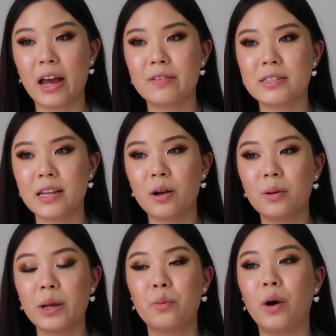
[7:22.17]
I've seen
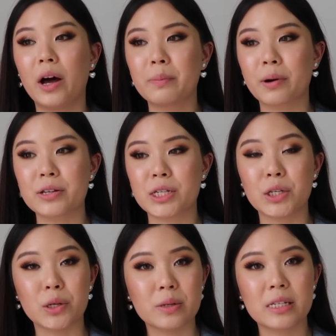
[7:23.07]
only one
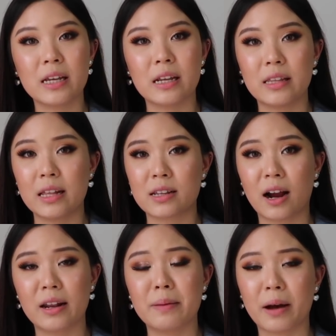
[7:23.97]
person use it, and that's
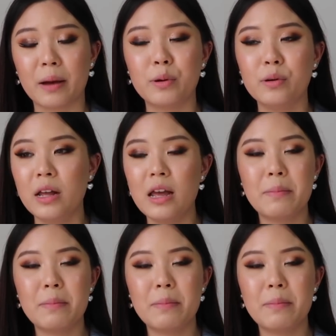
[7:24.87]
Carly Bible.